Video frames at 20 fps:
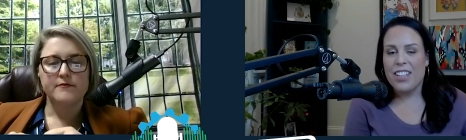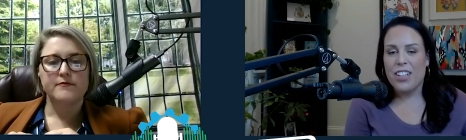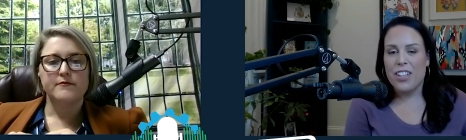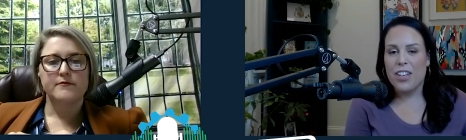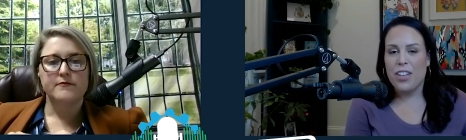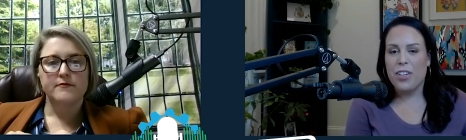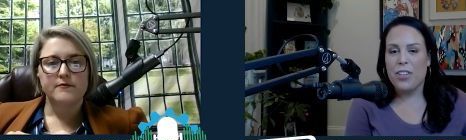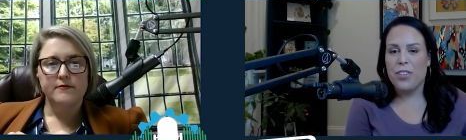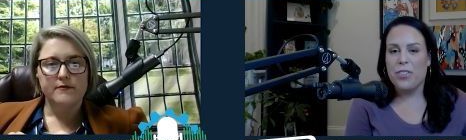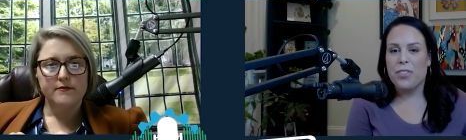
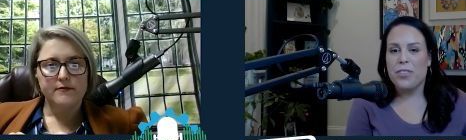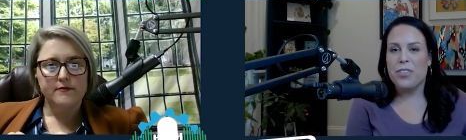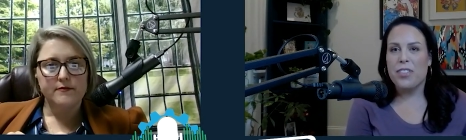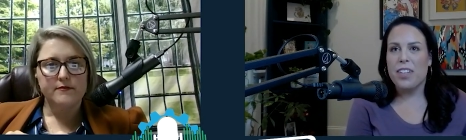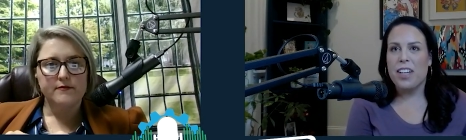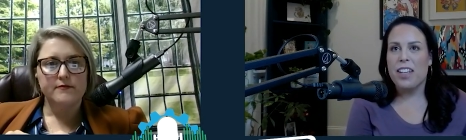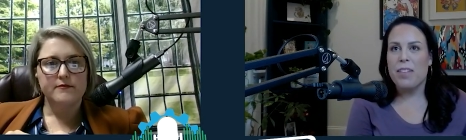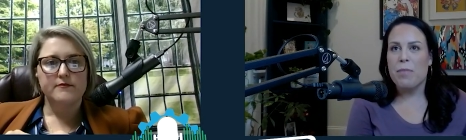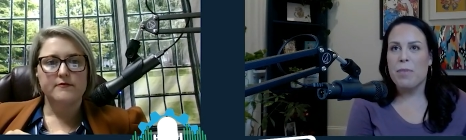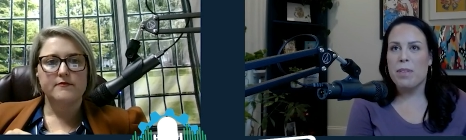Speaker 1: you know,
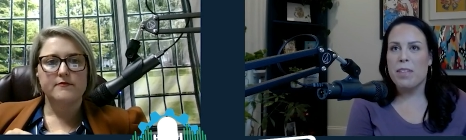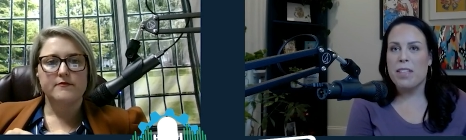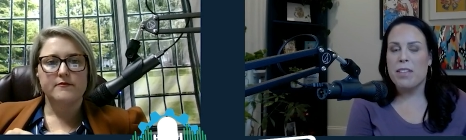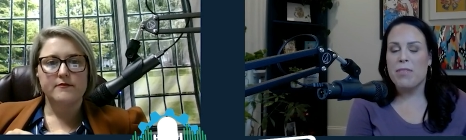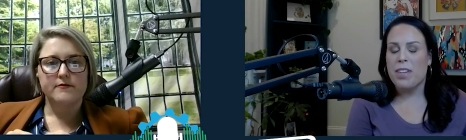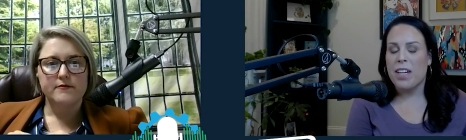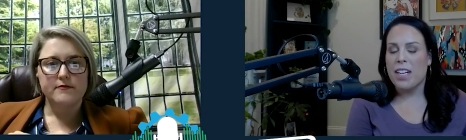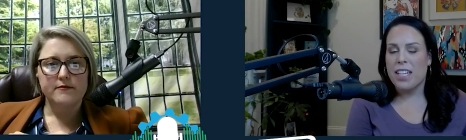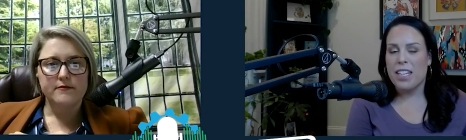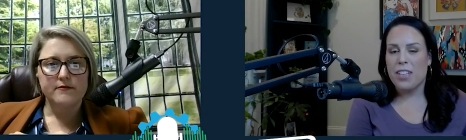and, but then
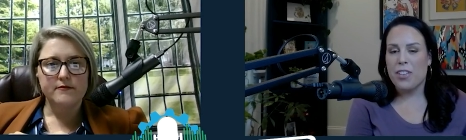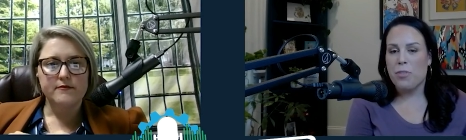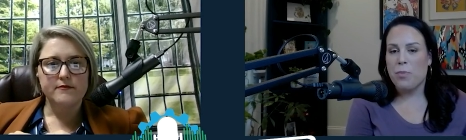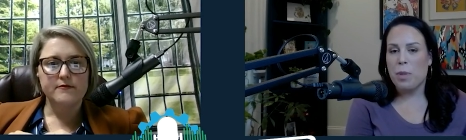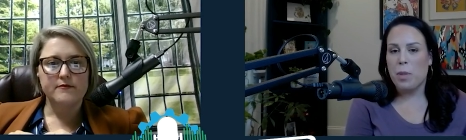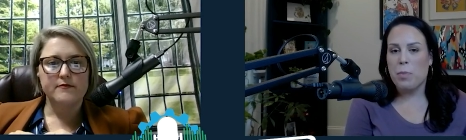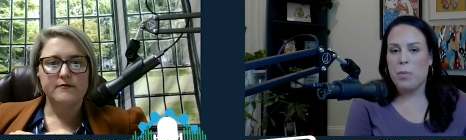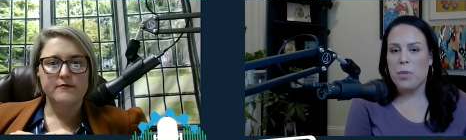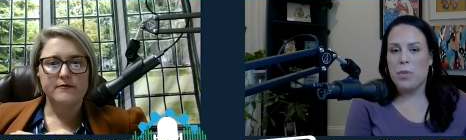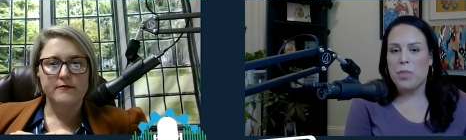finding your
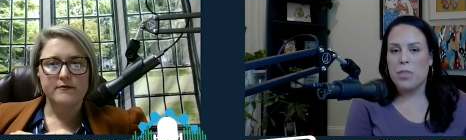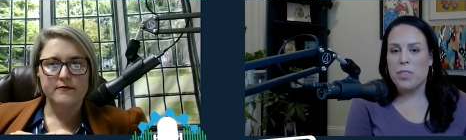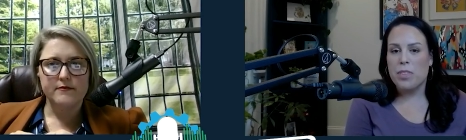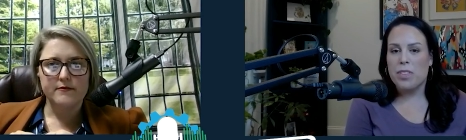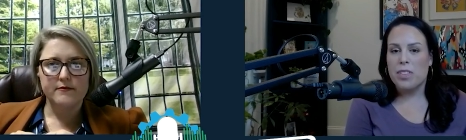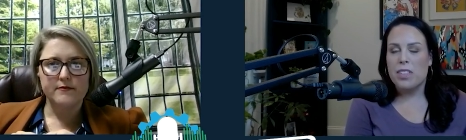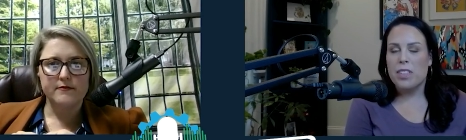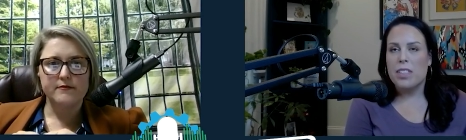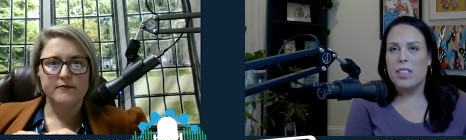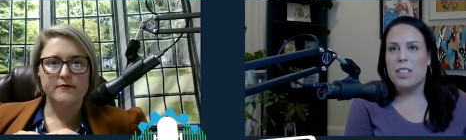people,
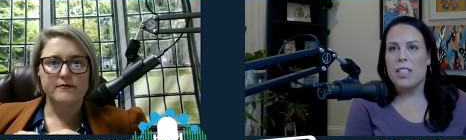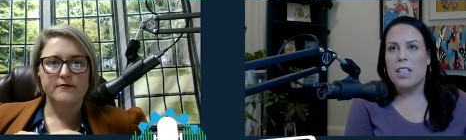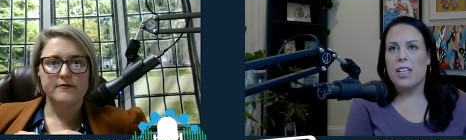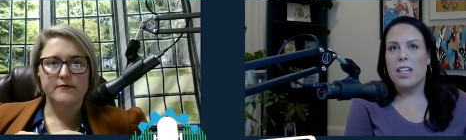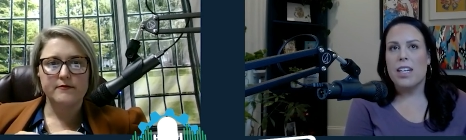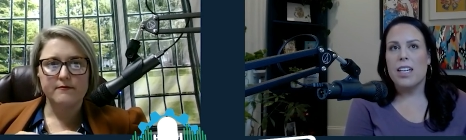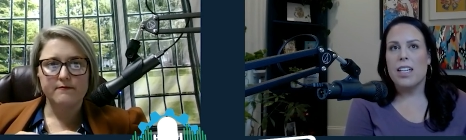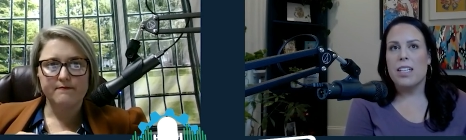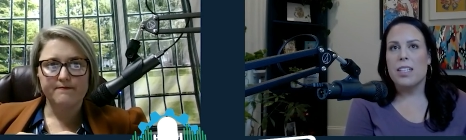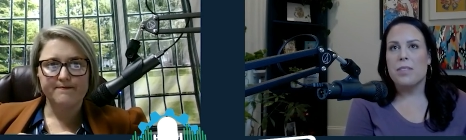
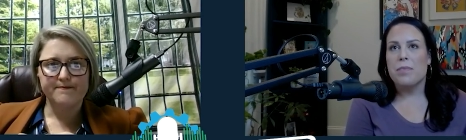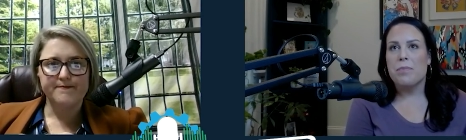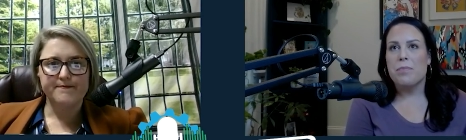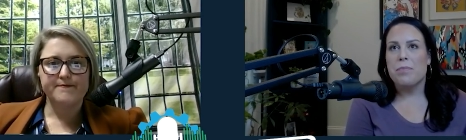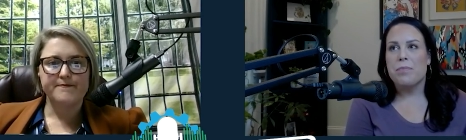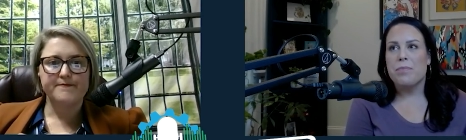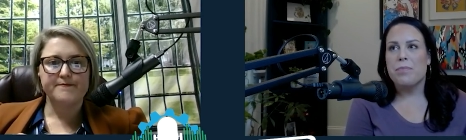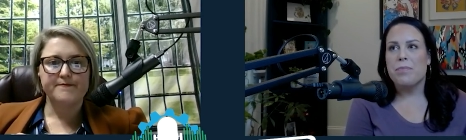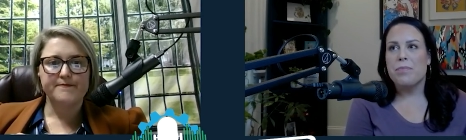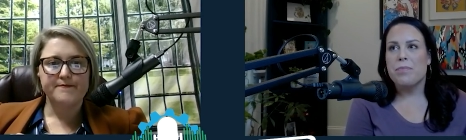
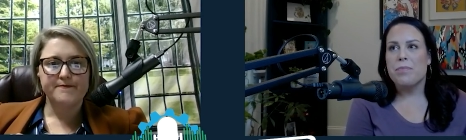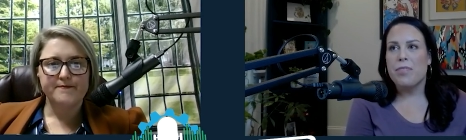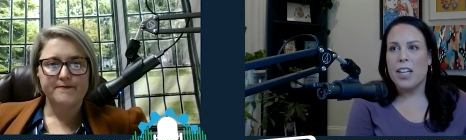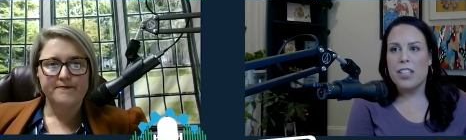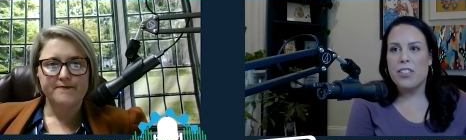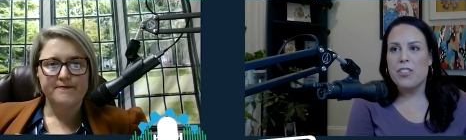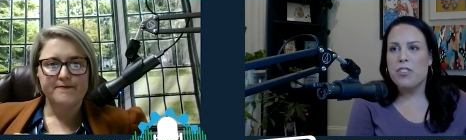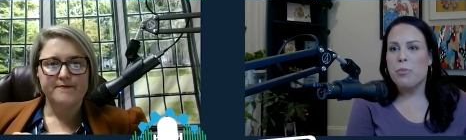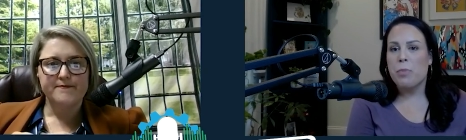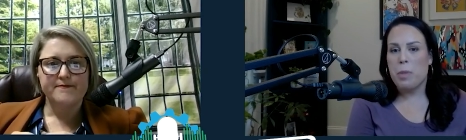um,
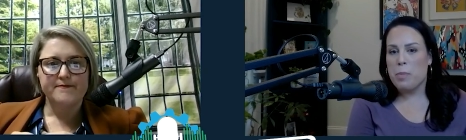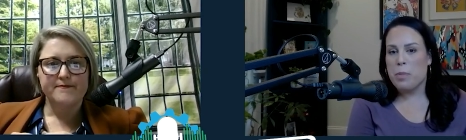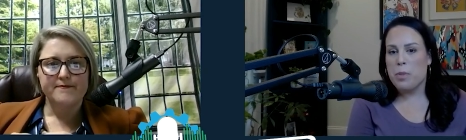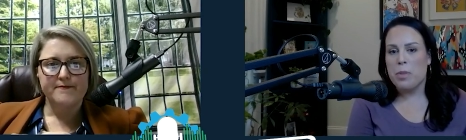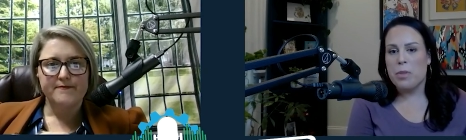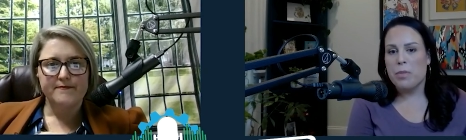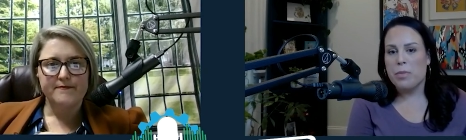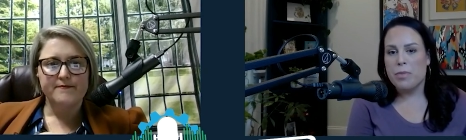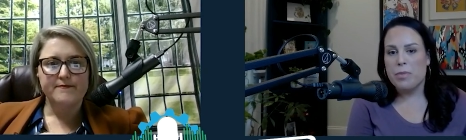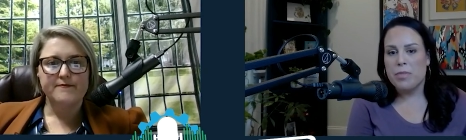find your
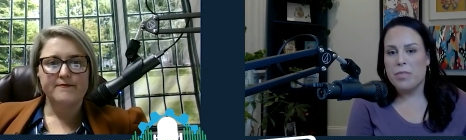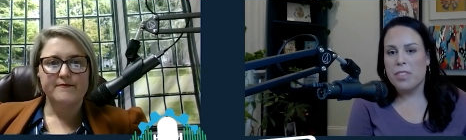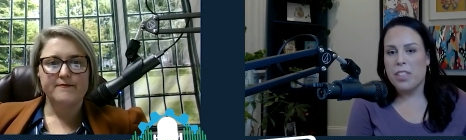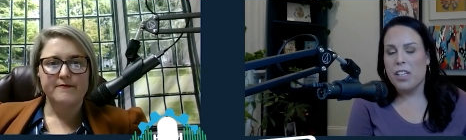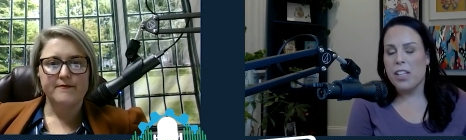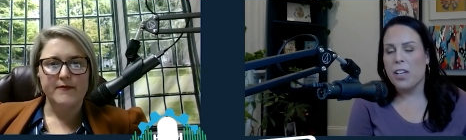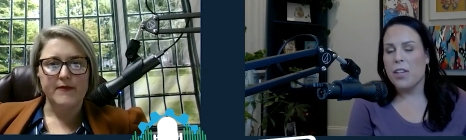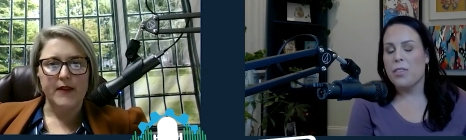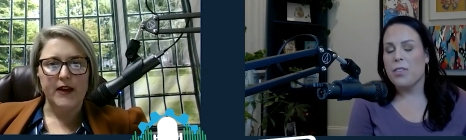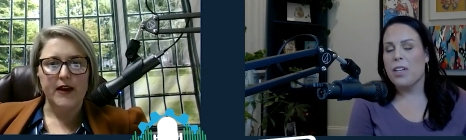people,
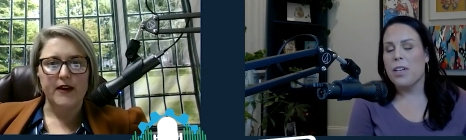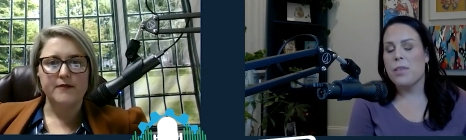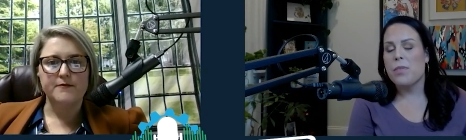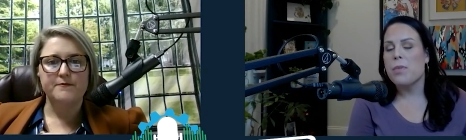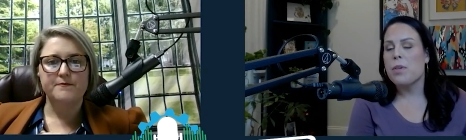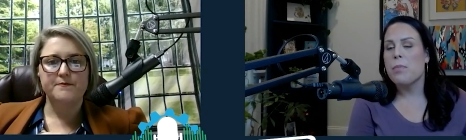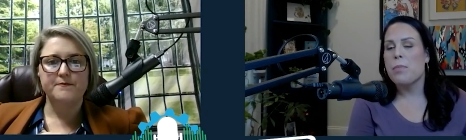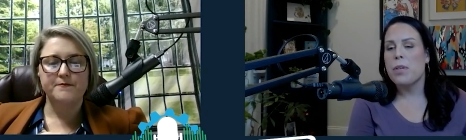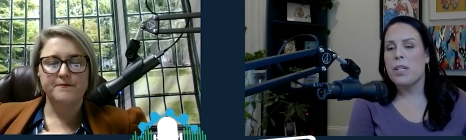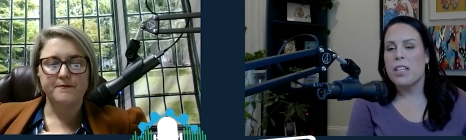you know,
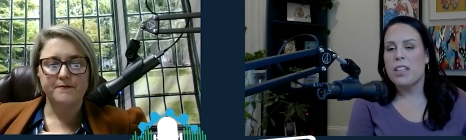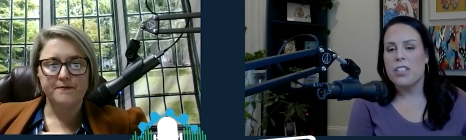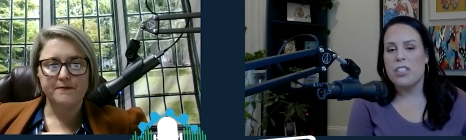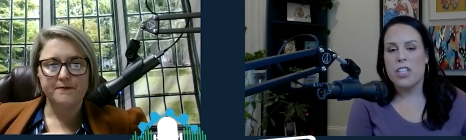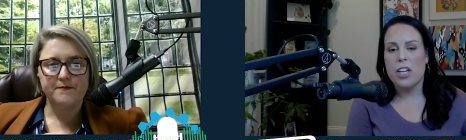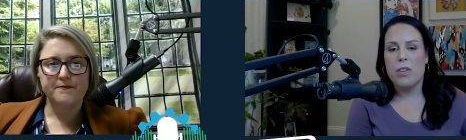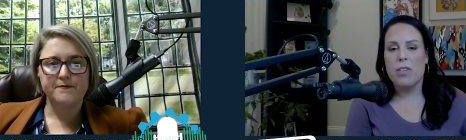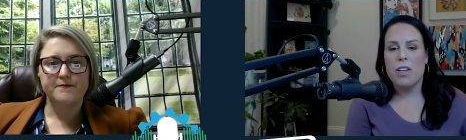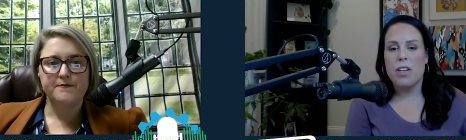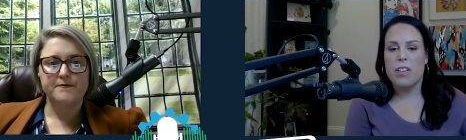and we'll put in the
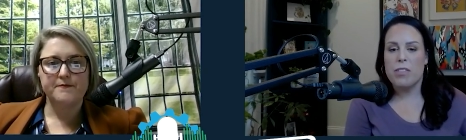show